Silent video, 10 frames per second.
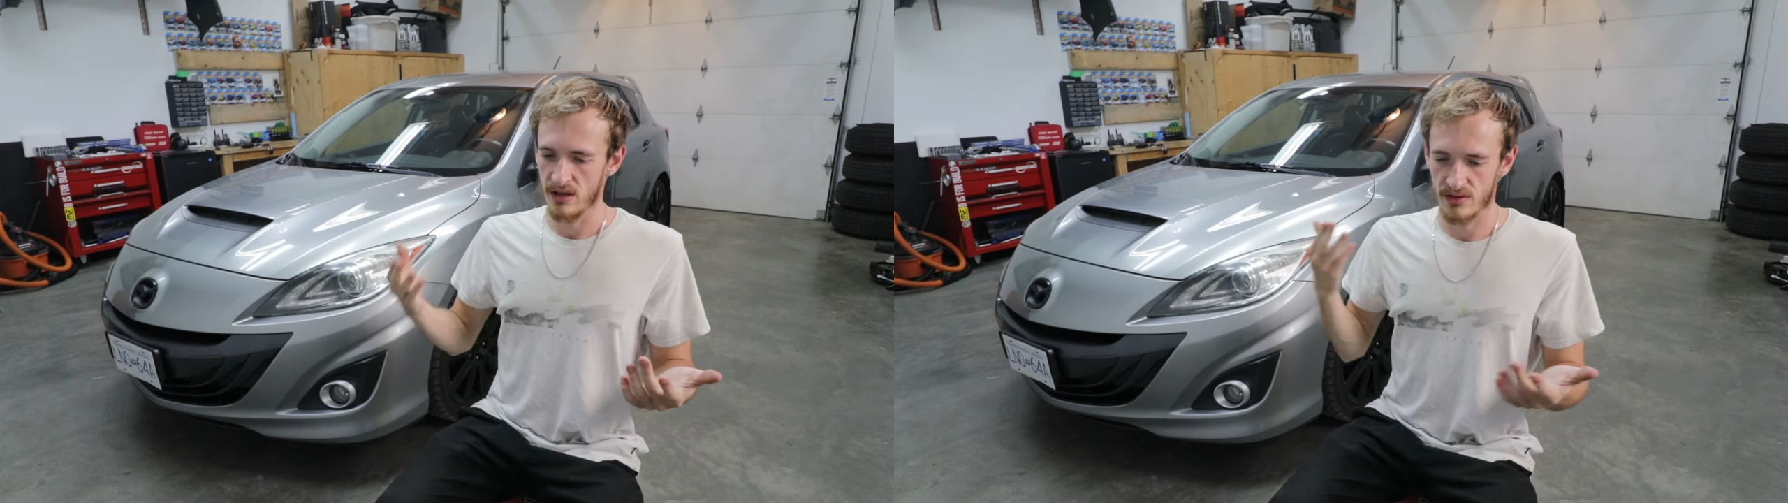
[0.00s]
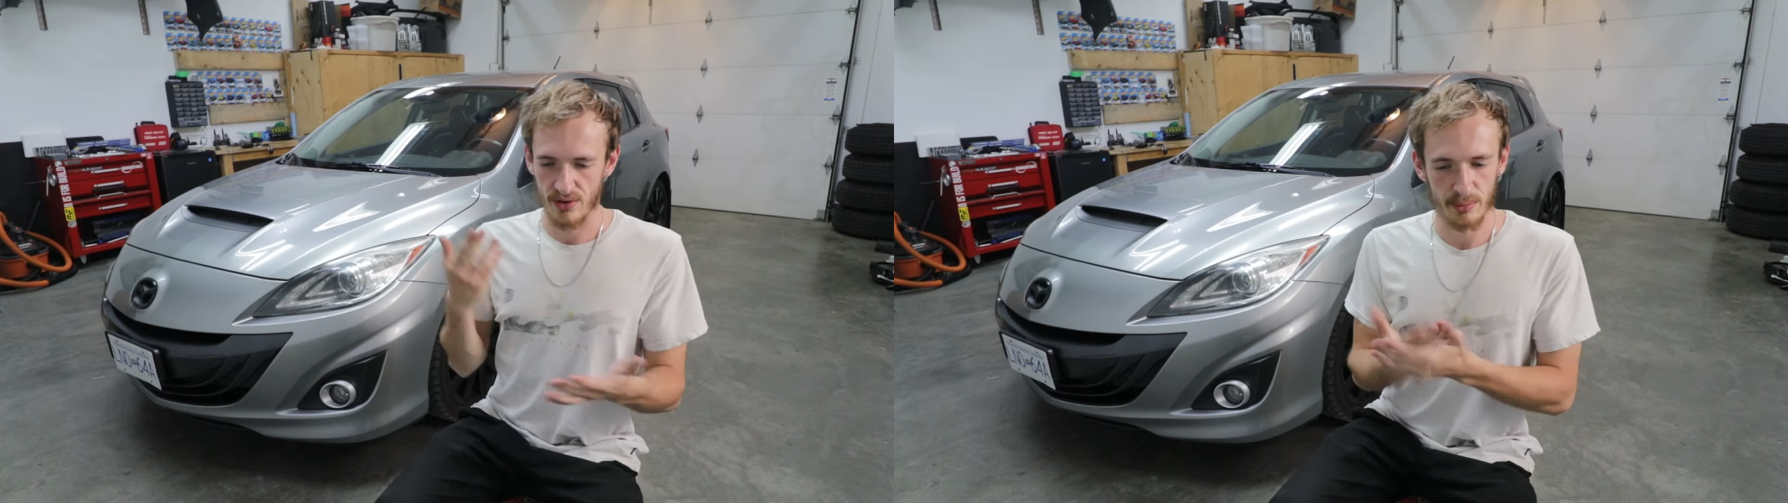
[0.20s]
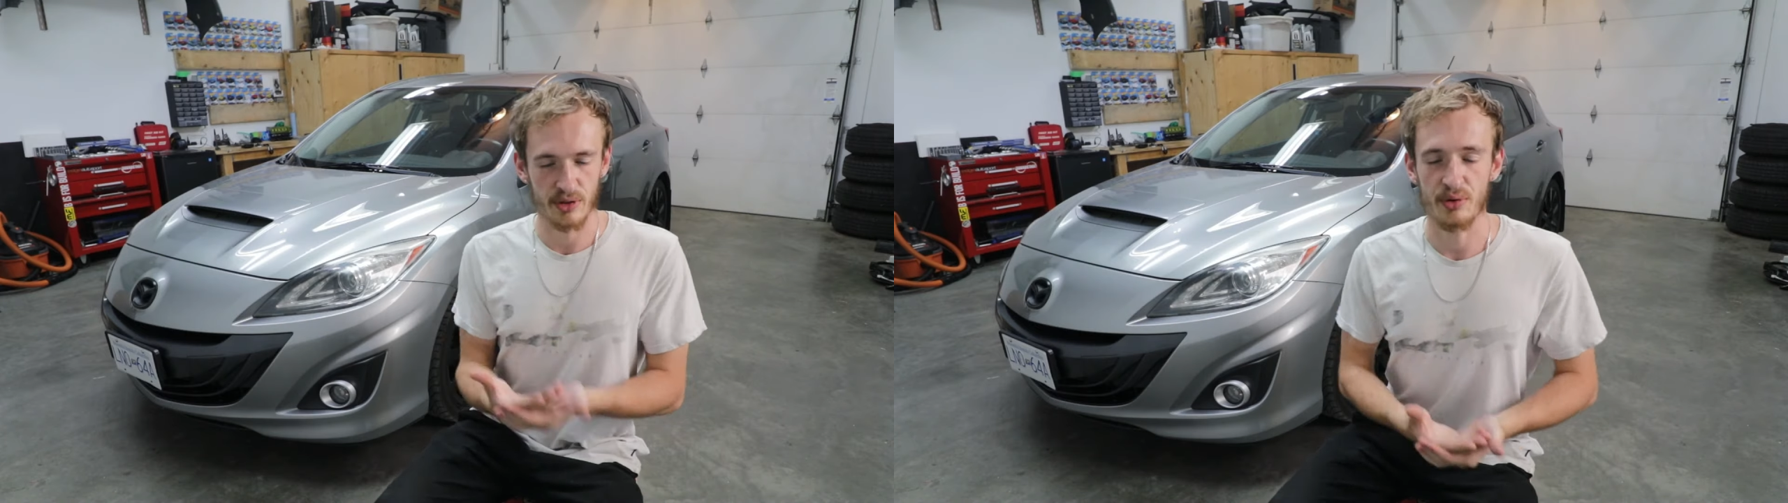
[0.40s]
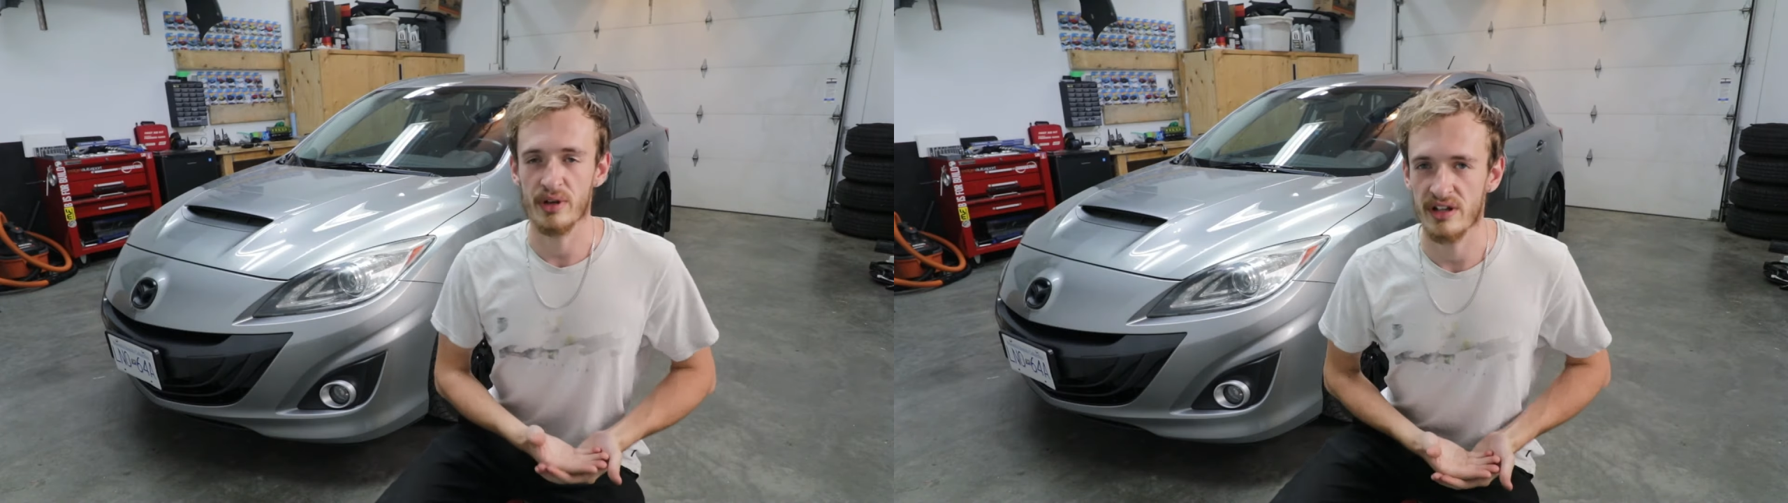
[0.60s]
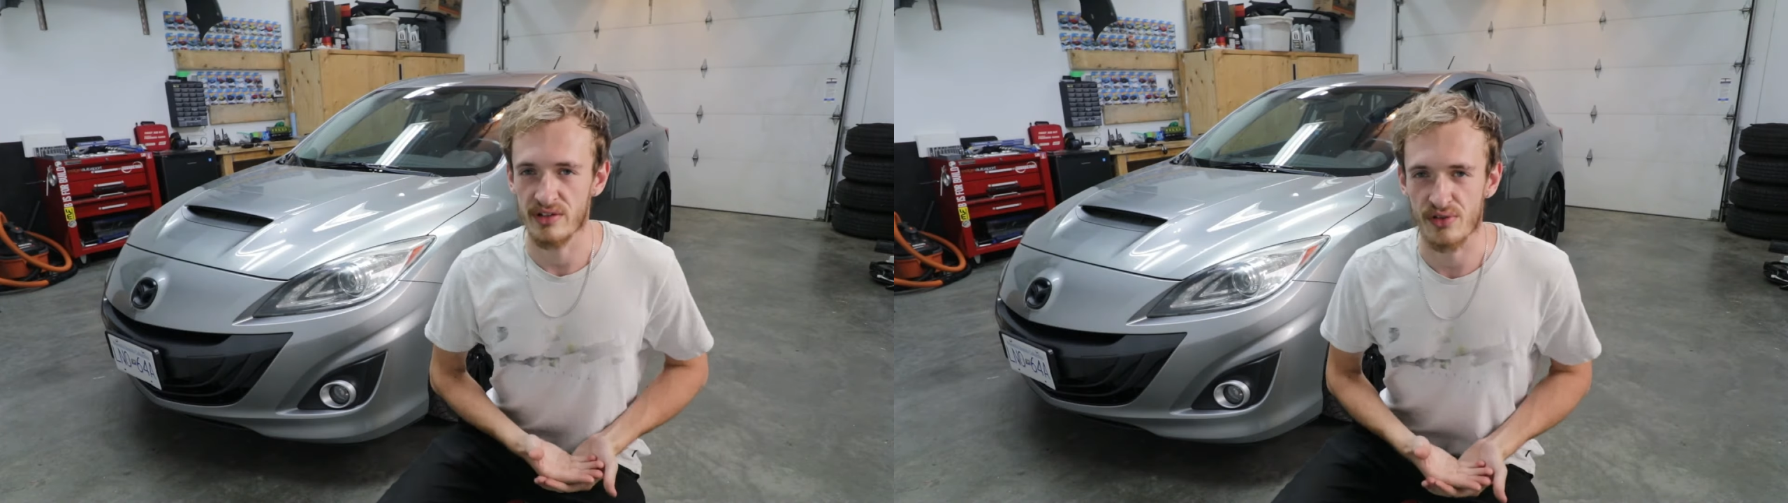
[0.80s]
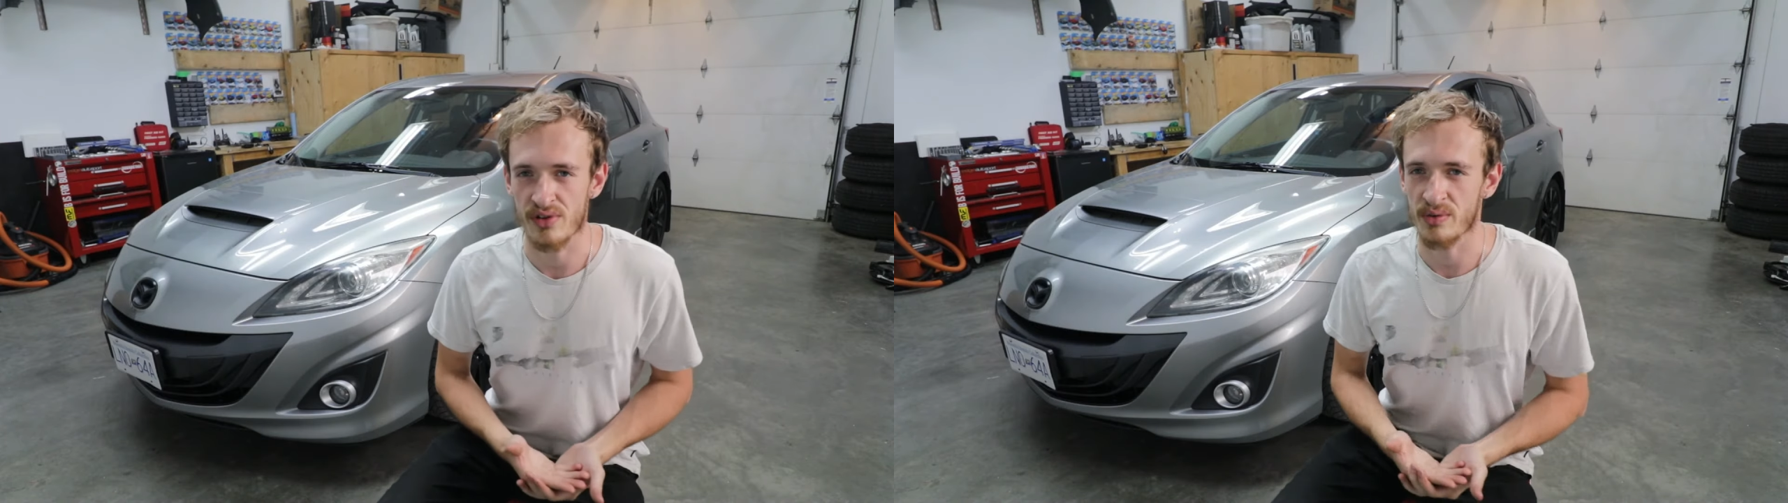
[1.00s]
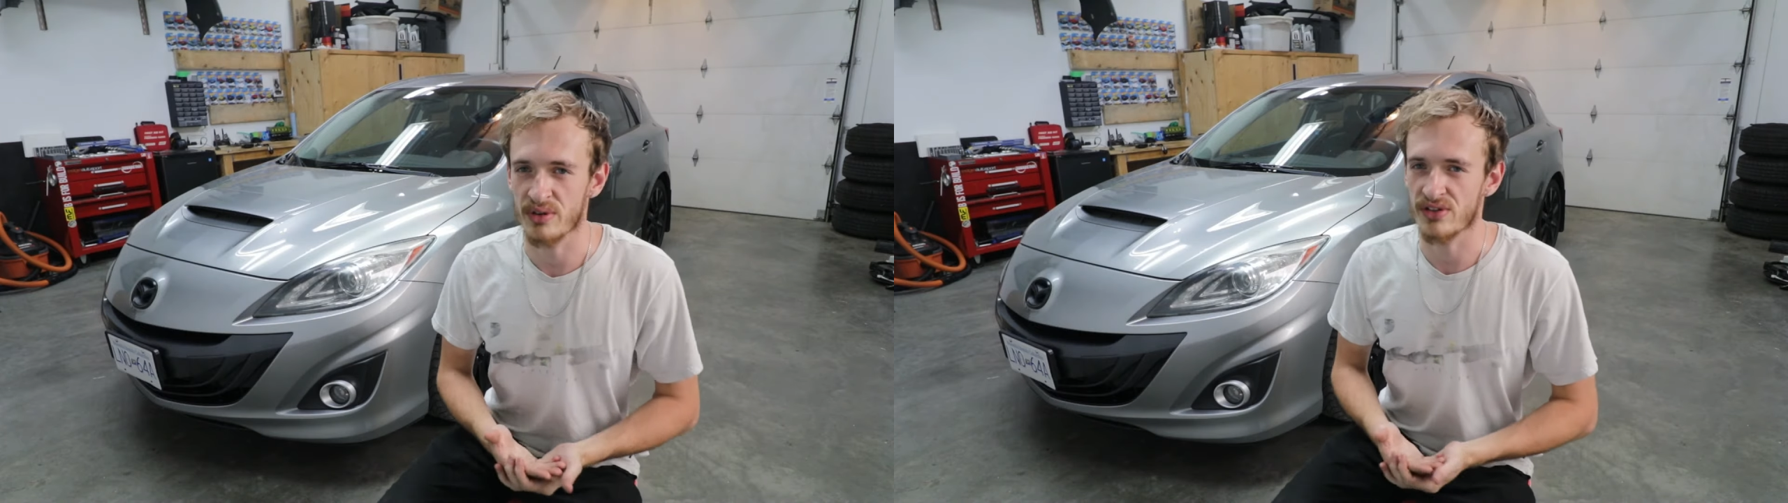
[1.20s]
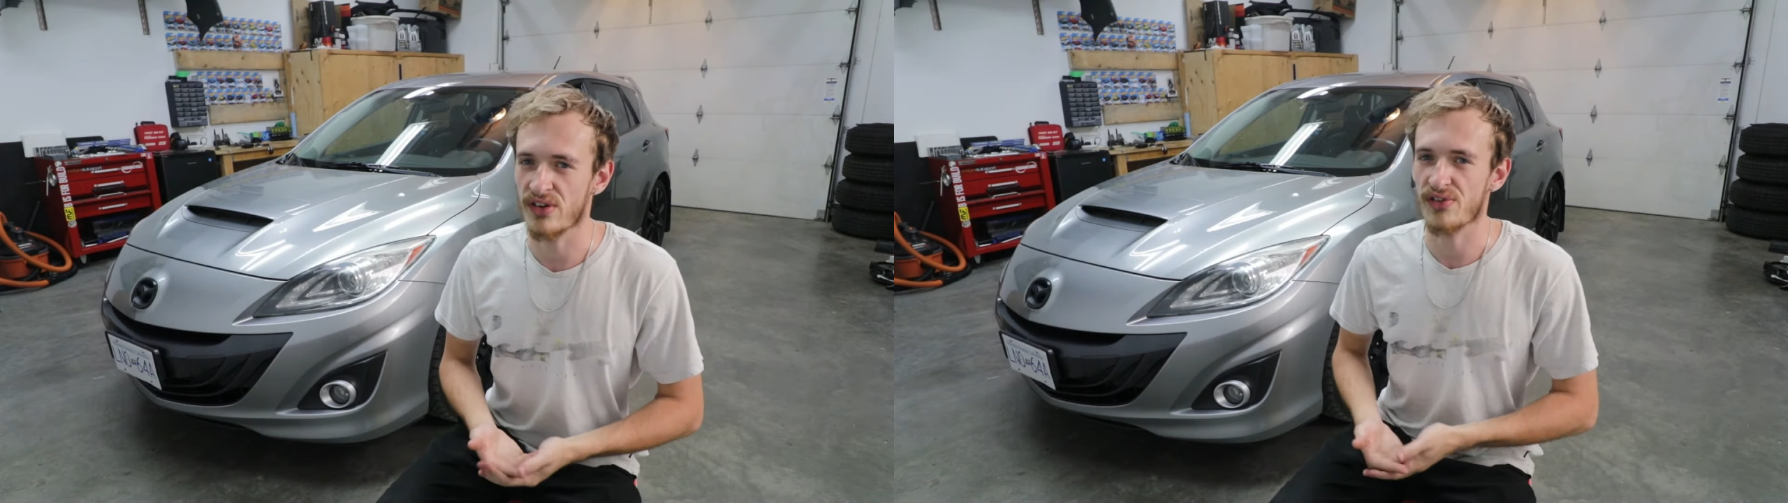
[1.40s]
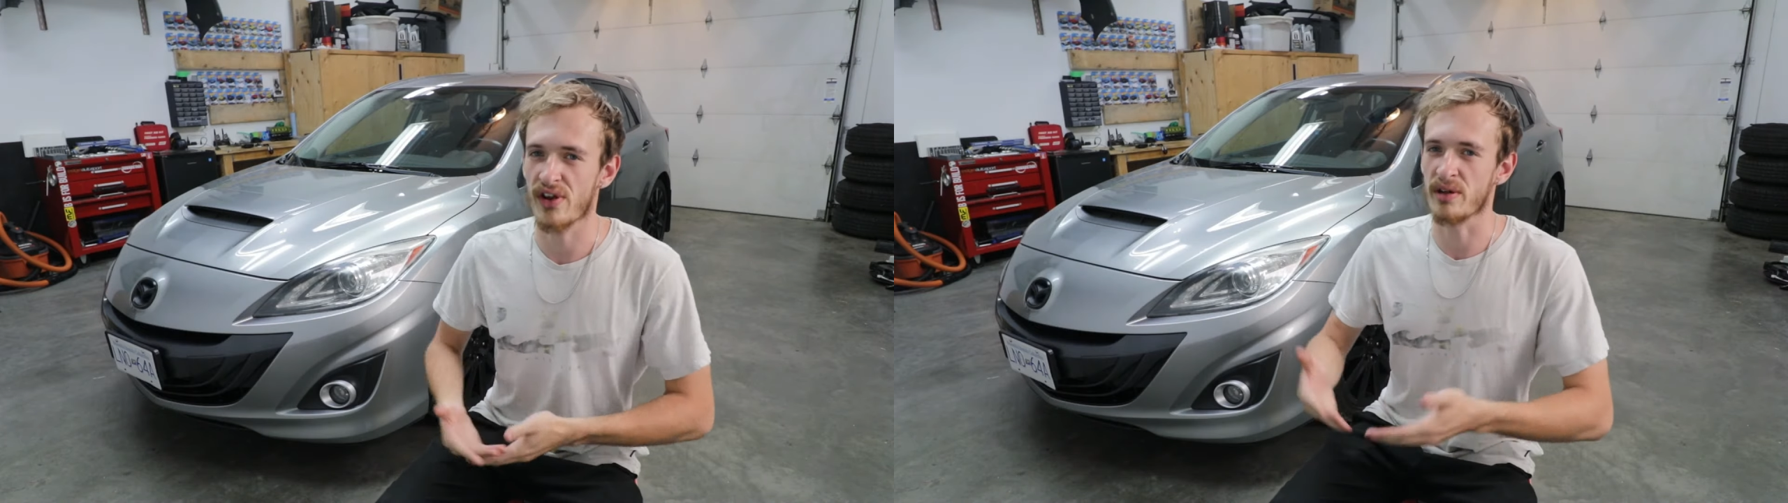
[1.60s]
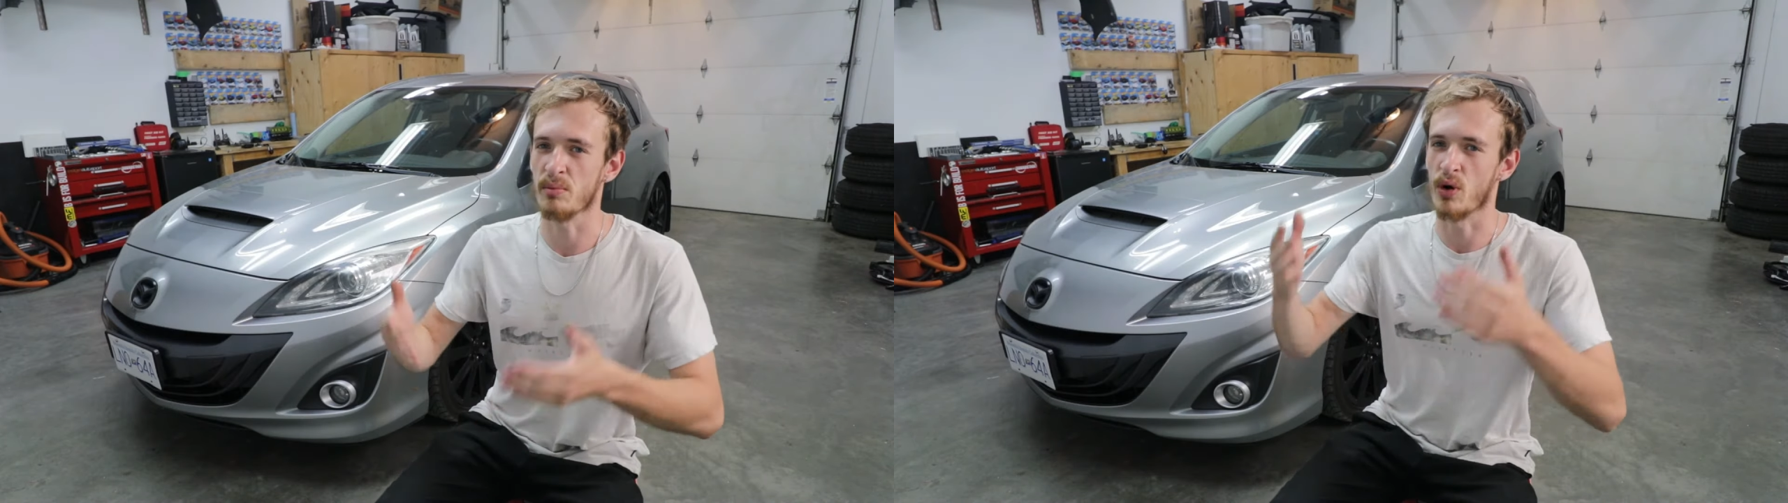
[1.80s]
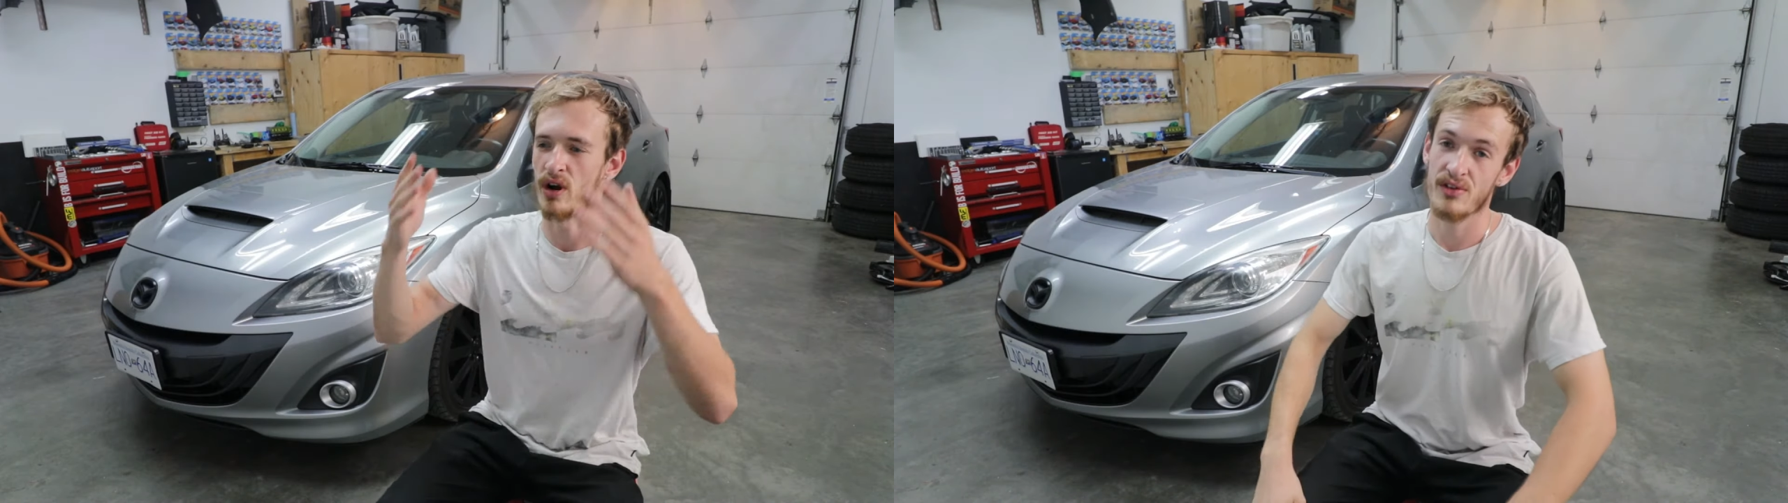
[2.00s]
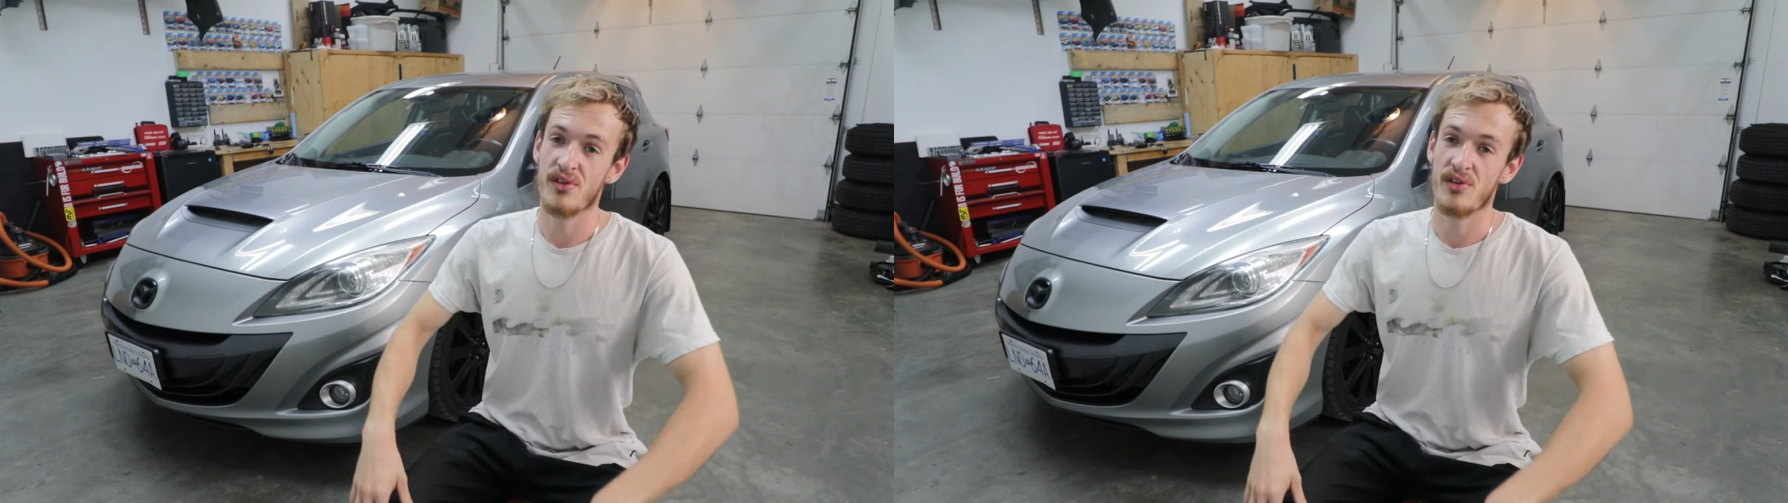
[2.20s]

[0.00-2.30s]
Some ingredients don't exist anymore.